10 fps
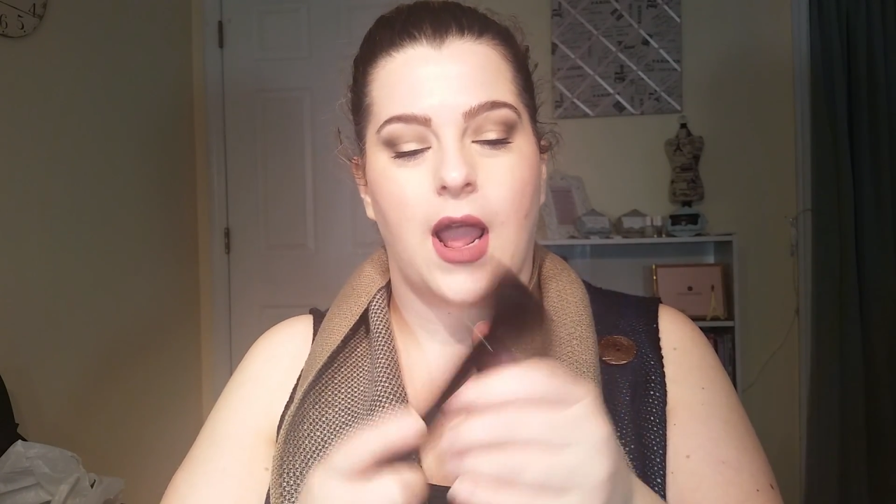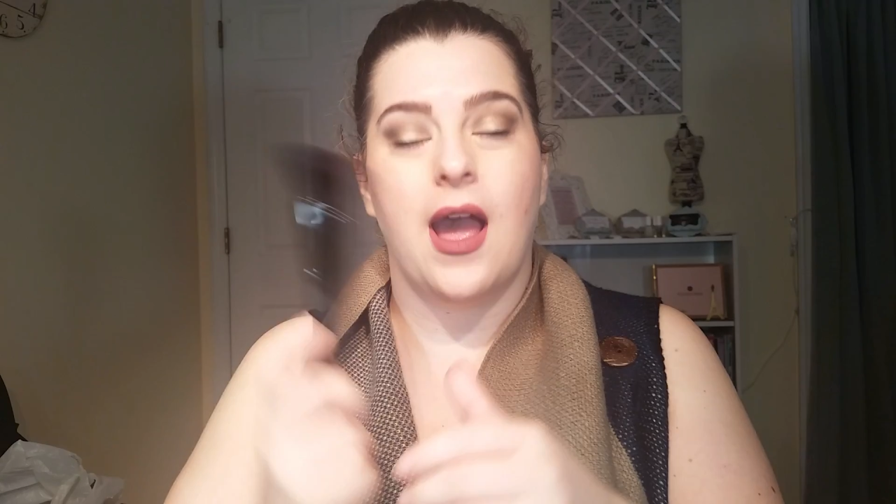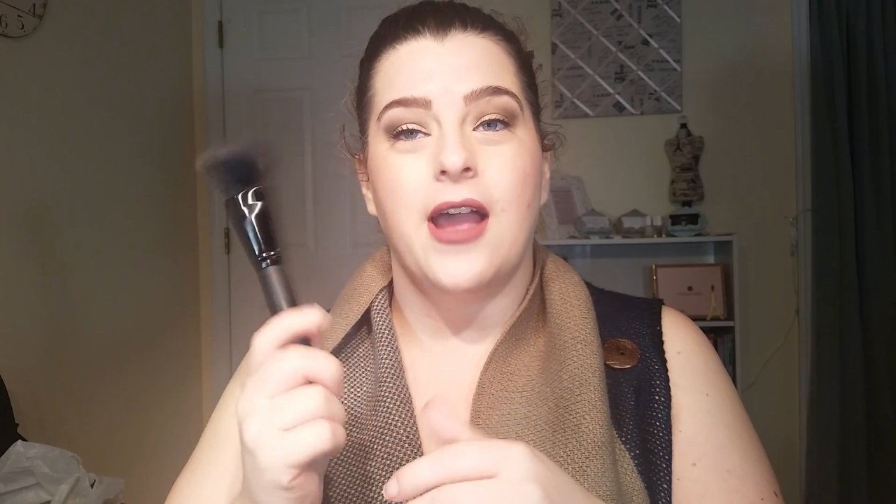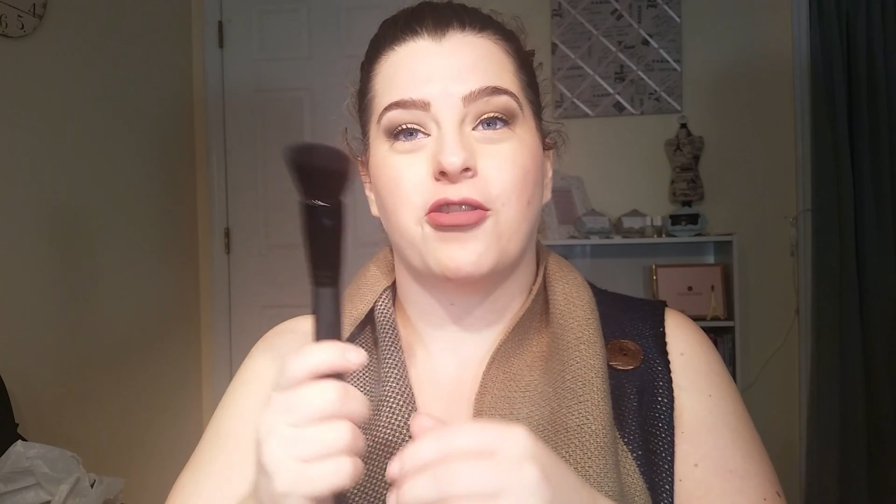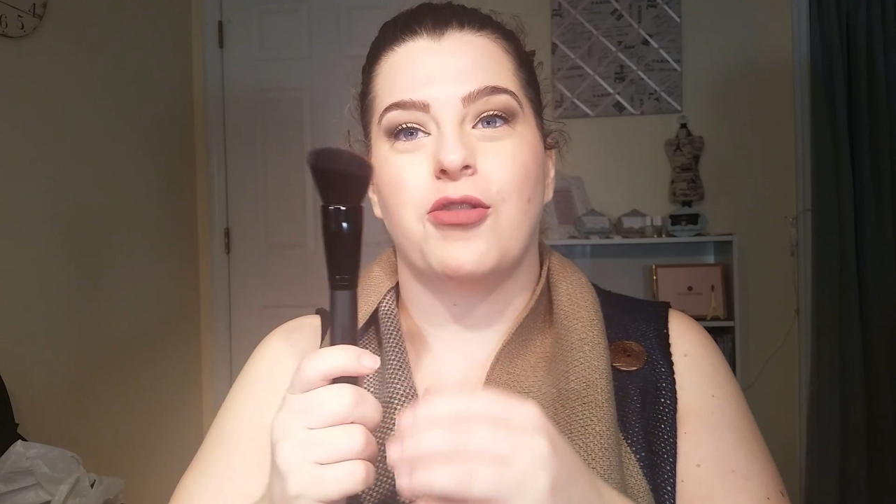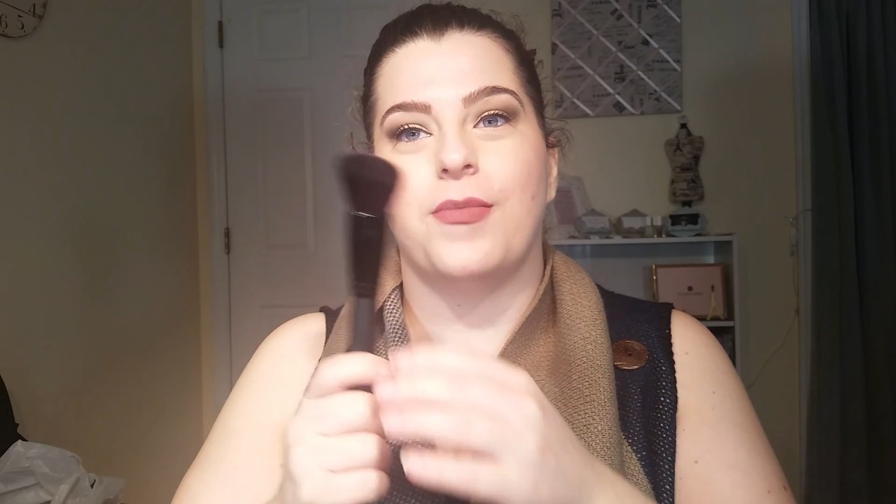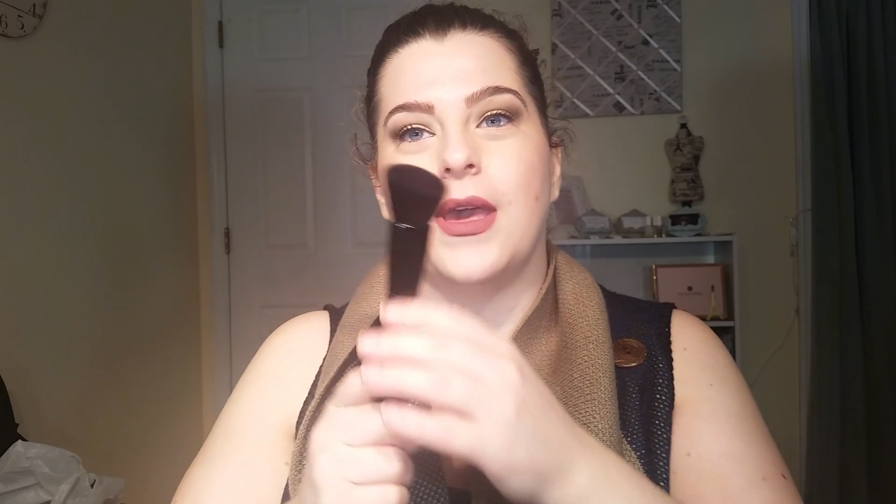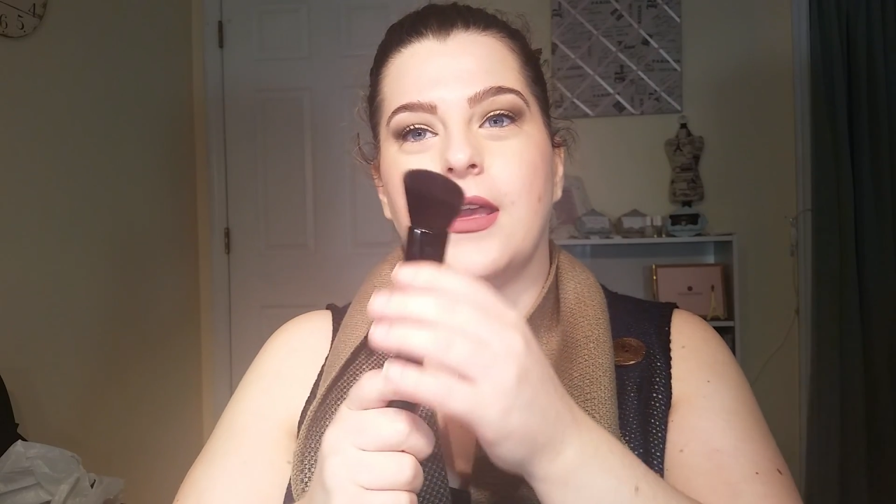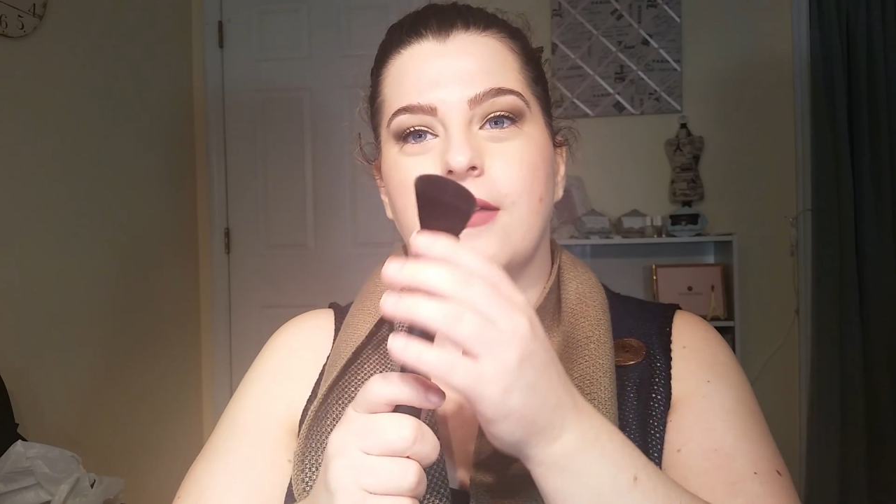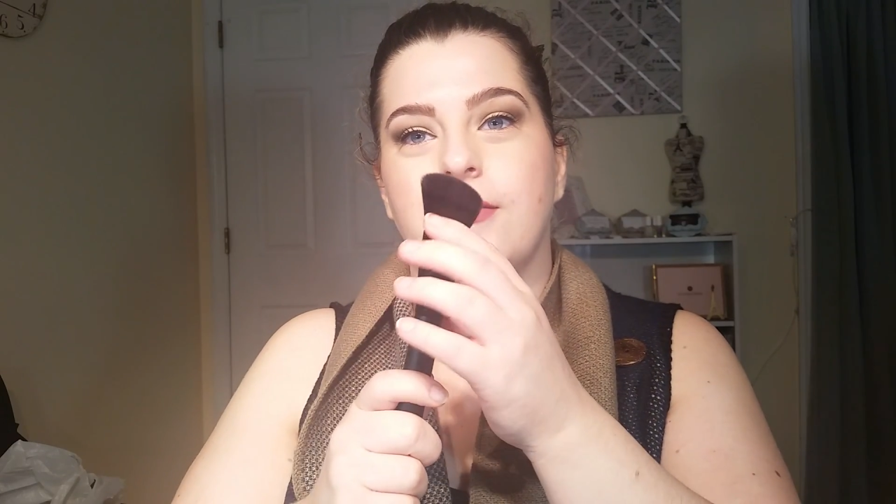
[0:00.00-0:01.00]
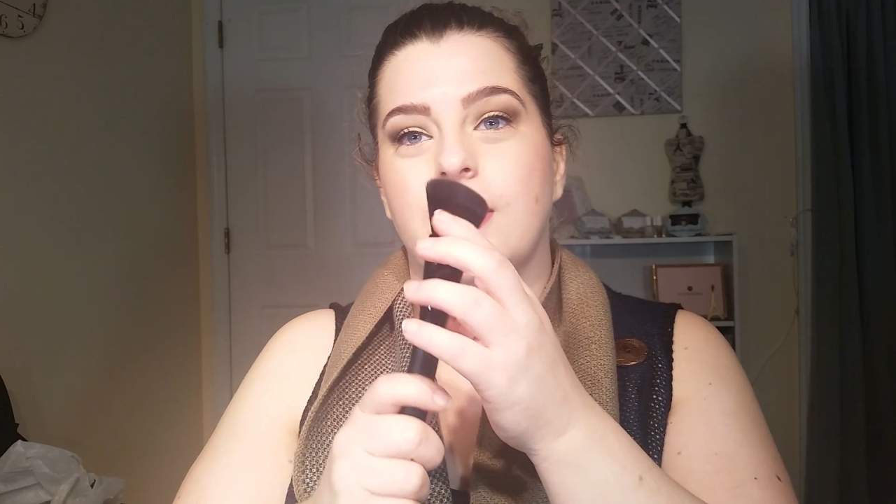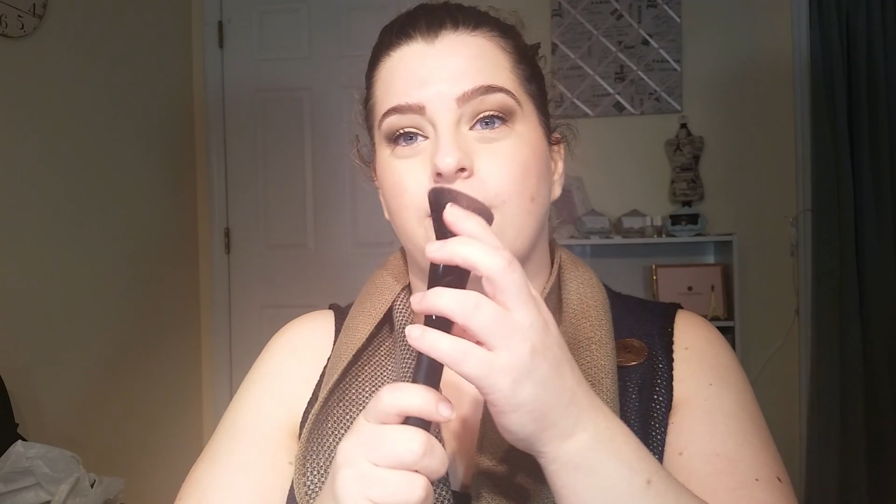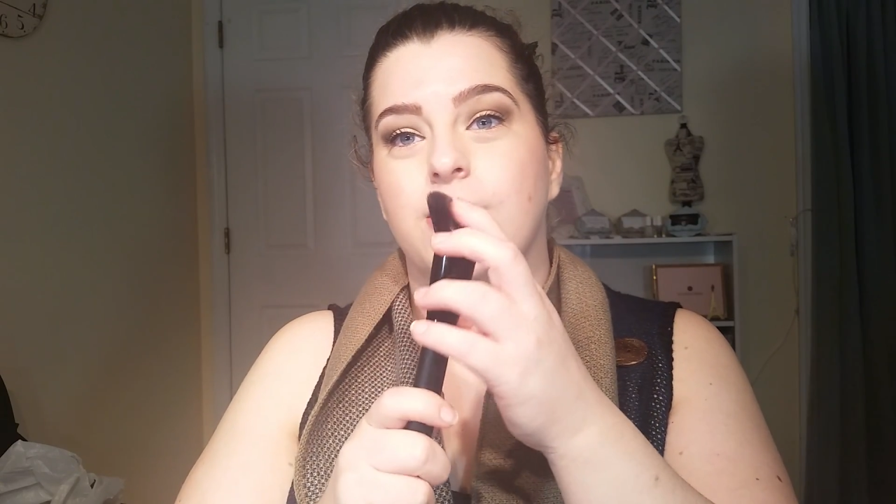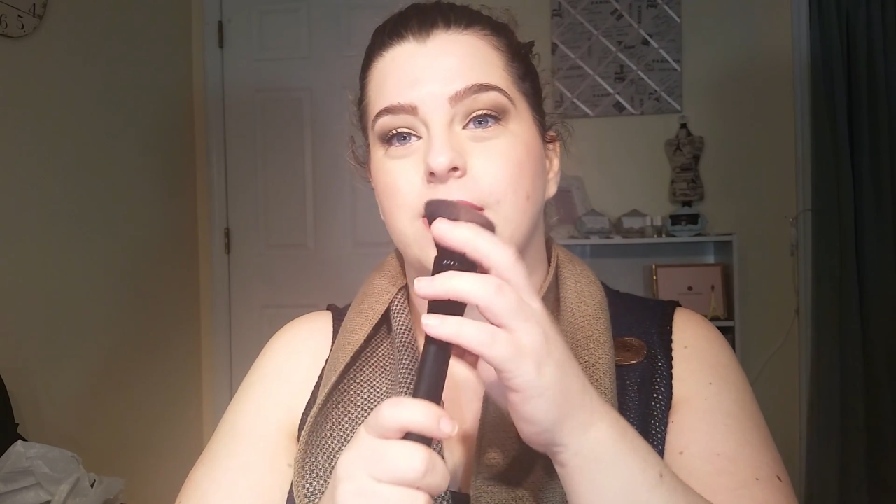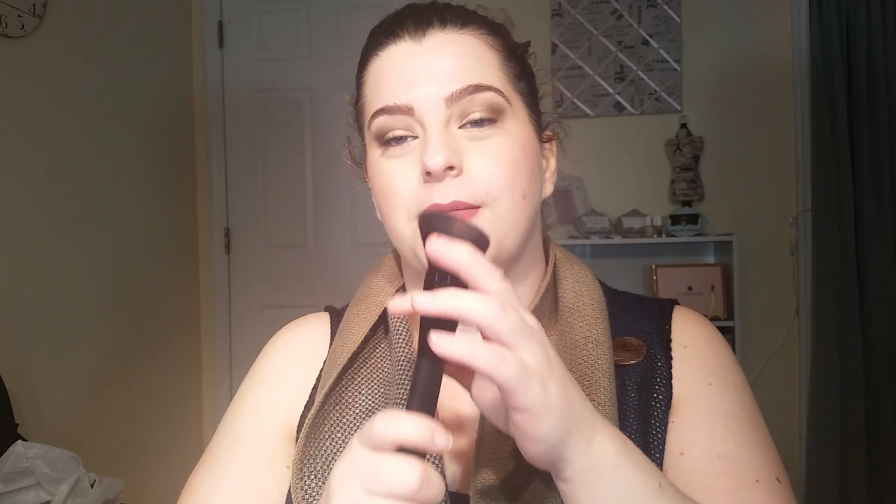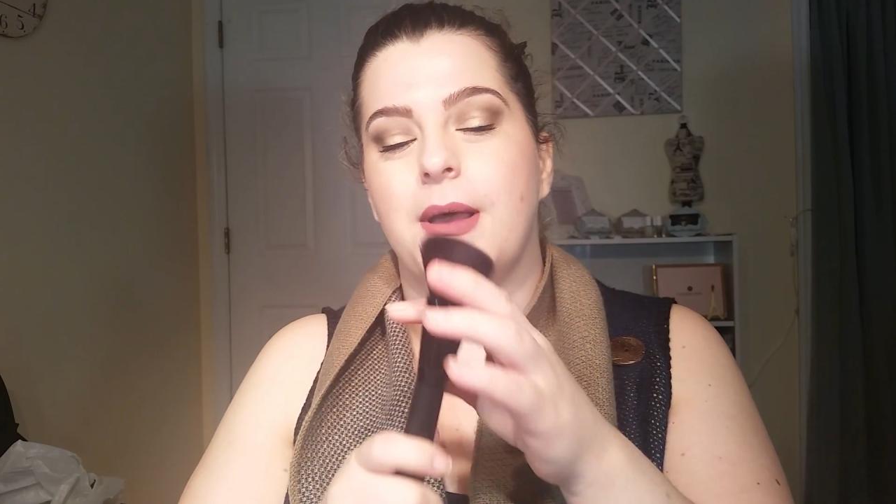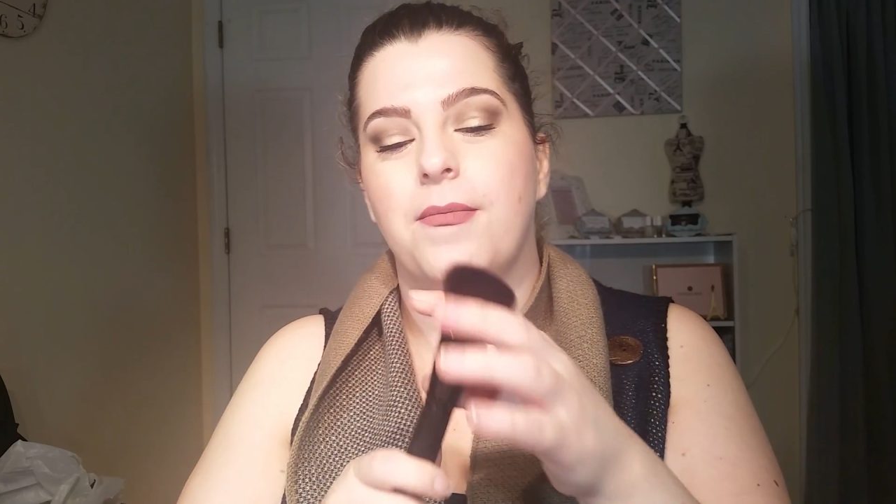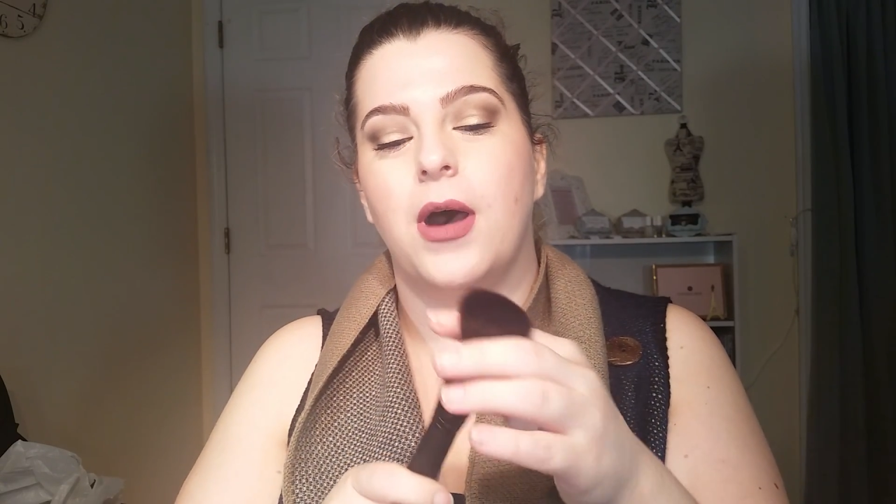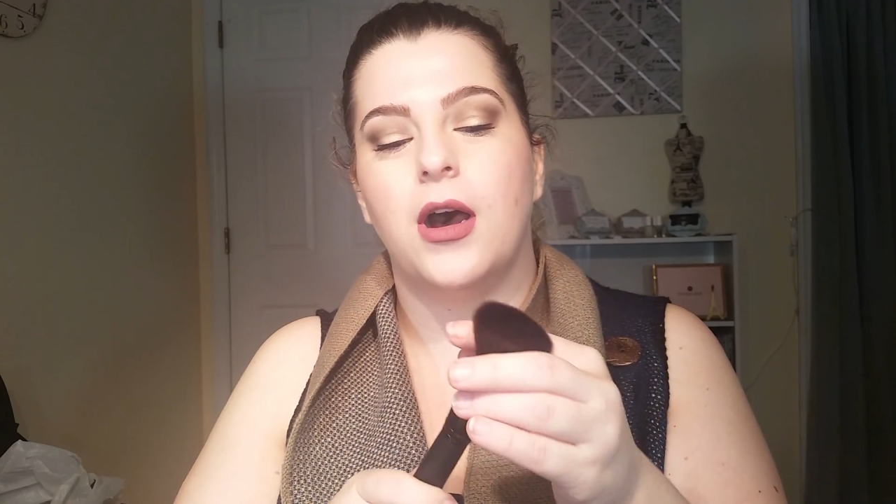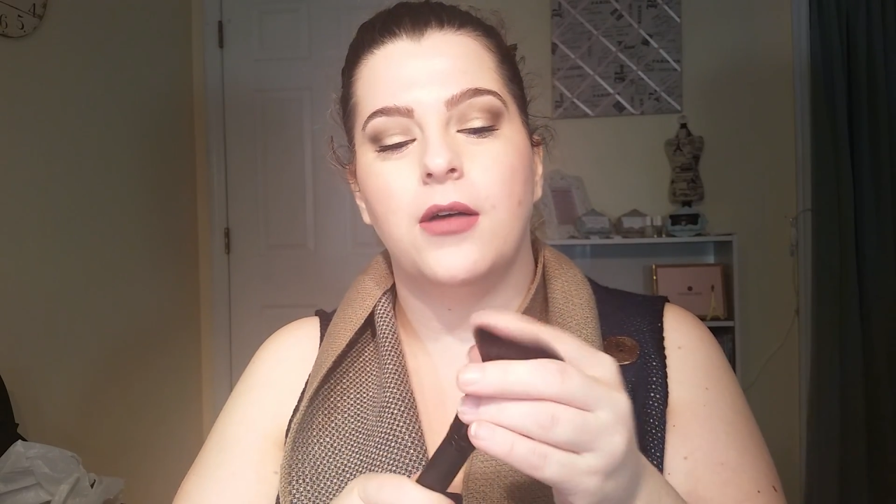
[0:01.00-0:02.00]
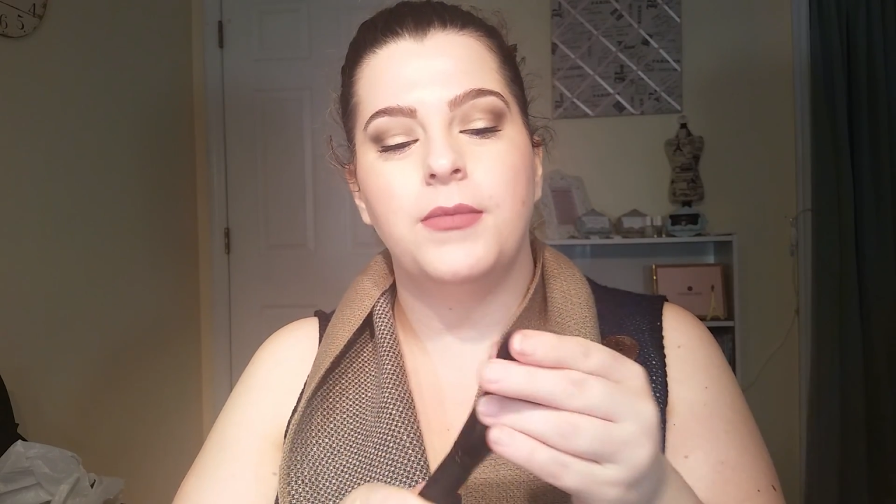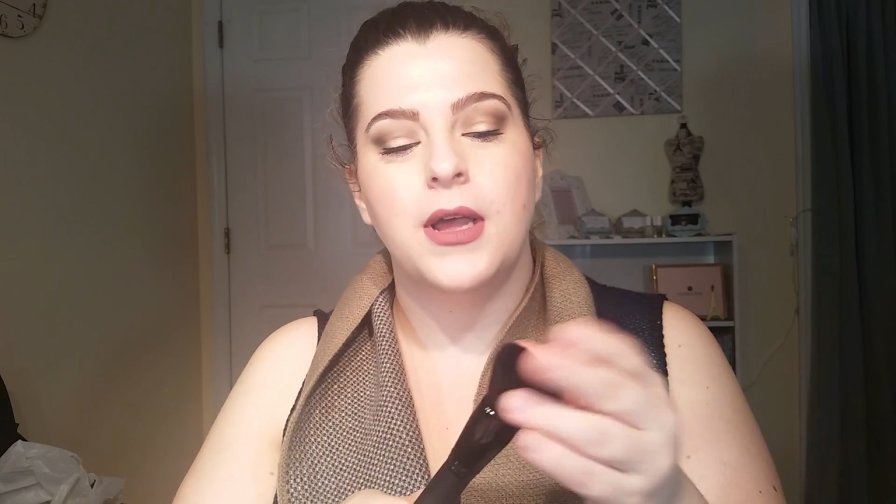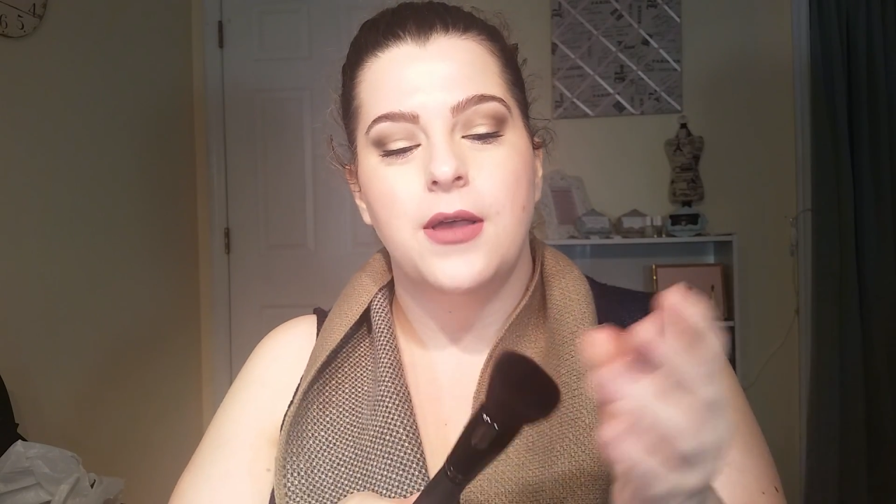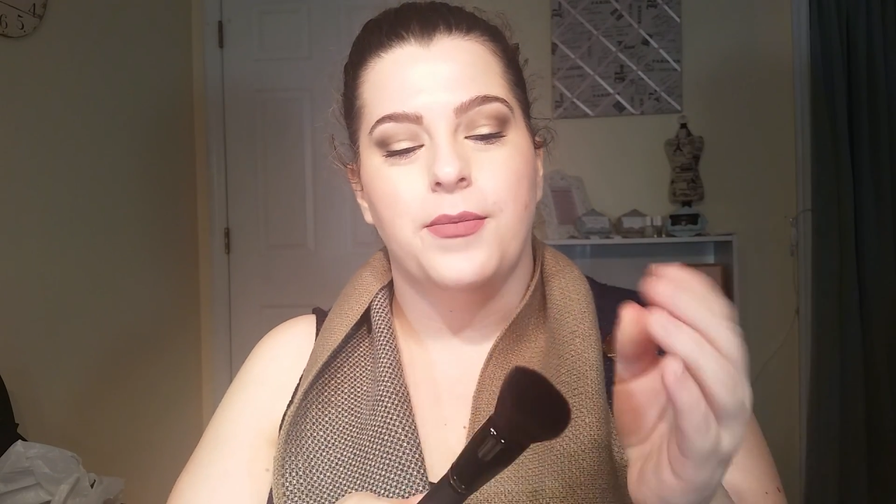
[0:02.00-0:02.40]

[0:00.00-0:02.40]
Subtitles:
I actually may give this one to my mom